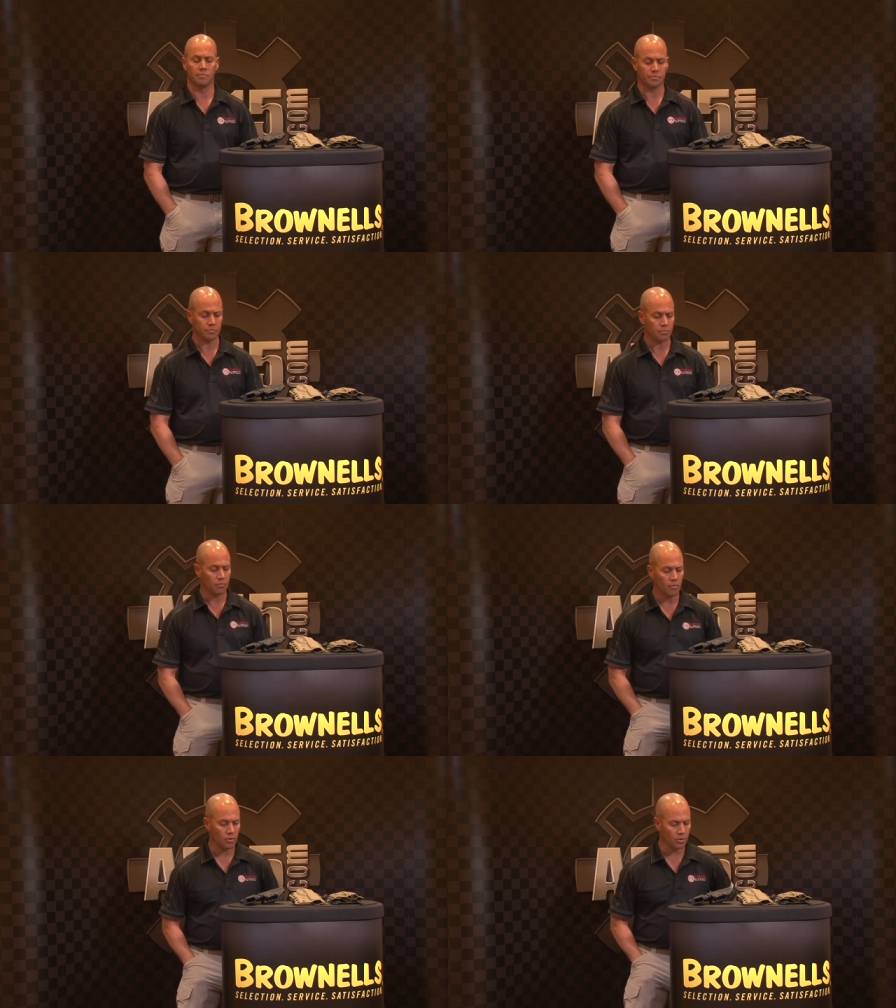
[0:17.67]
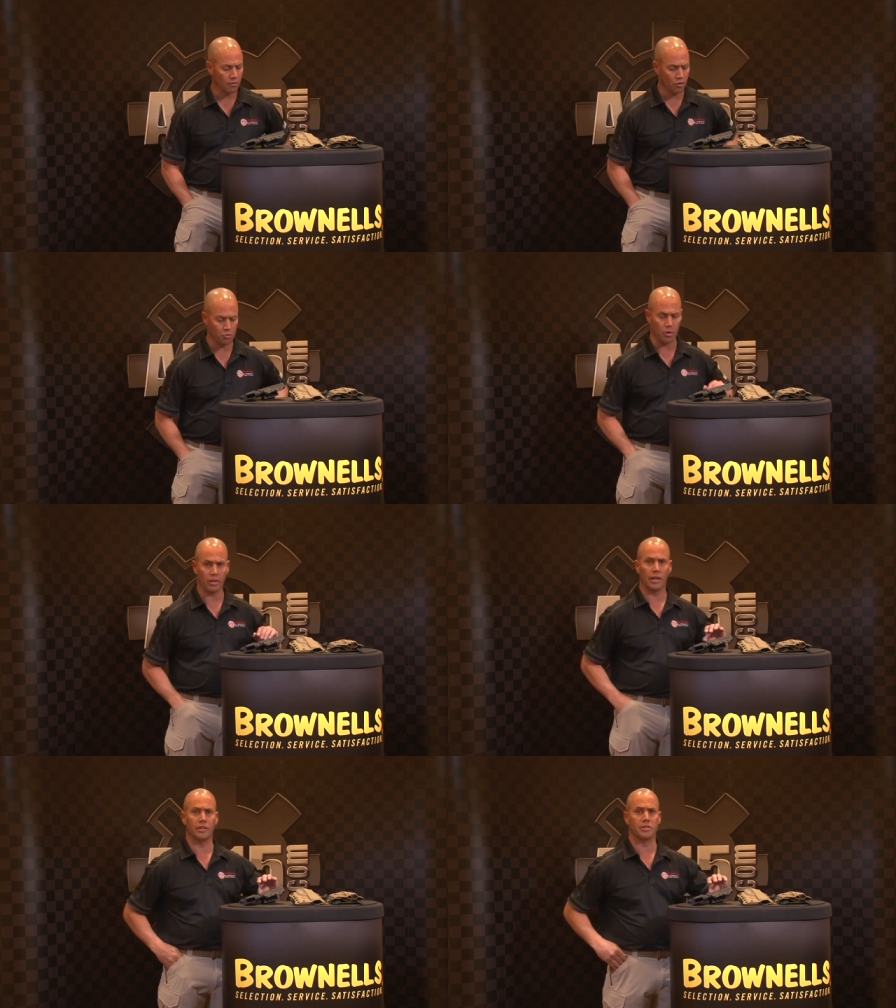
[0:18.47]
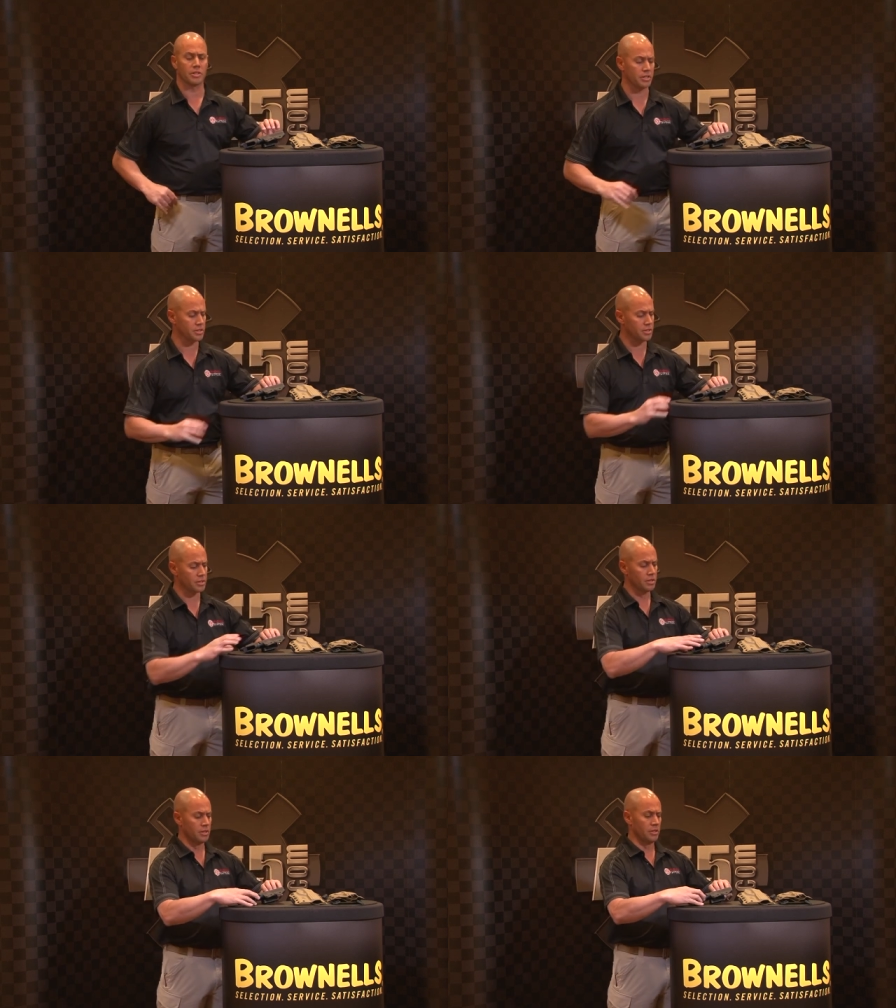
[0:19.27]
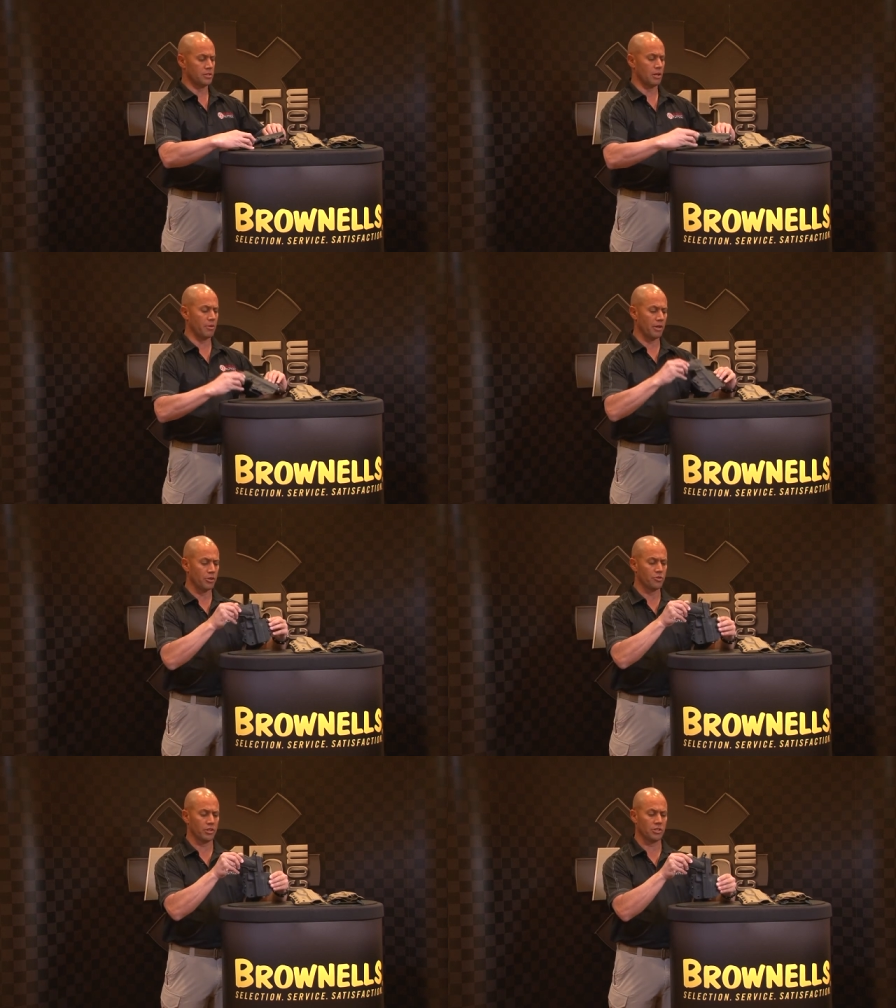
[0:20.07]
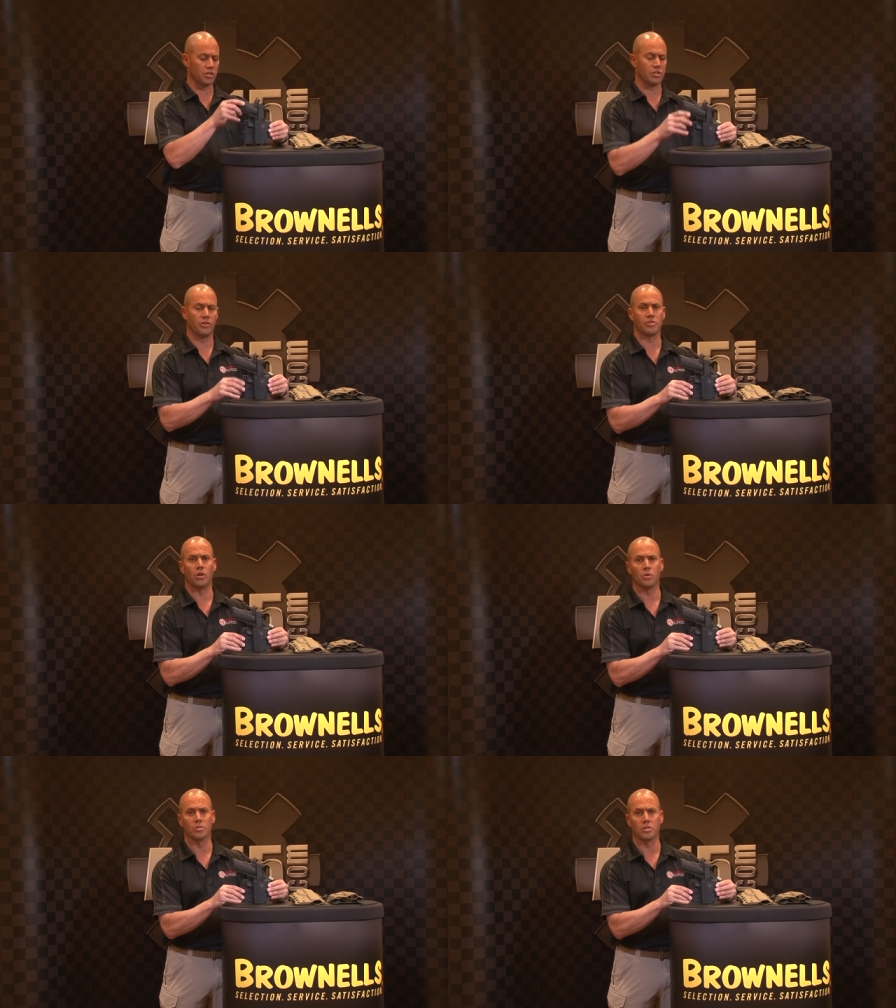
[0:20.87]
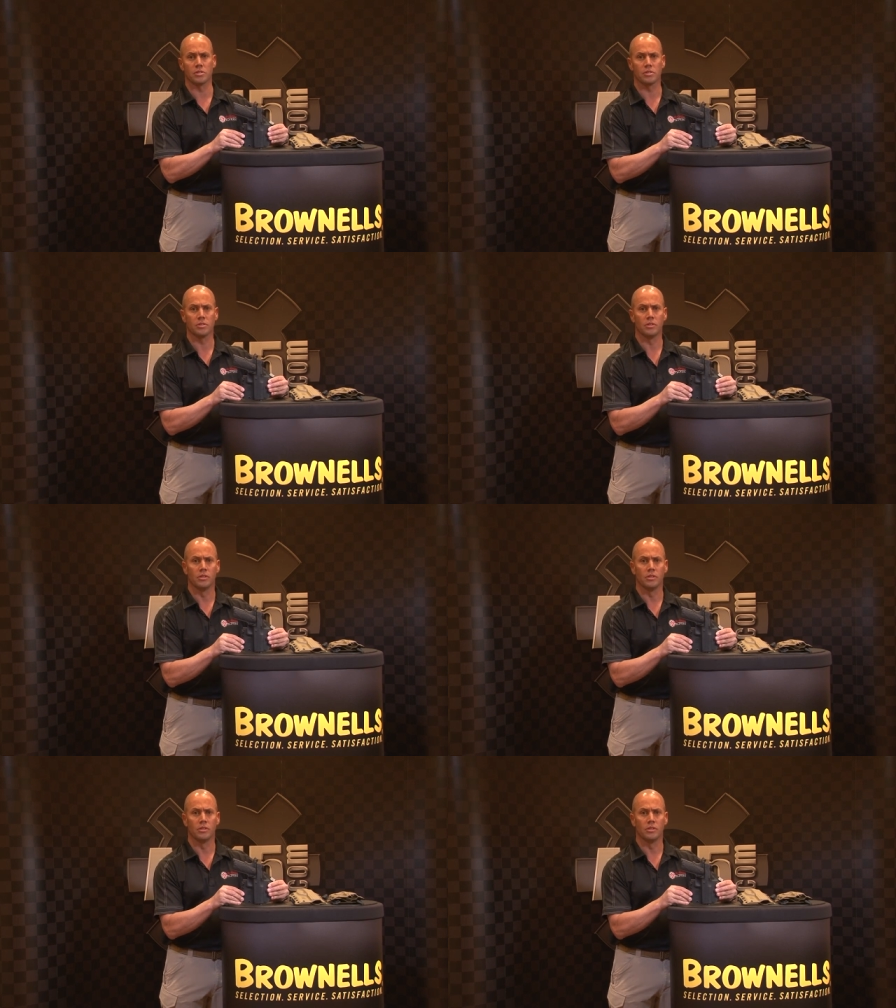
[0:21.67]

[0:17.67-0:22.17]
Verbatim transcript: The First product I'd like to discuss is going to be our new Signature Series holsters.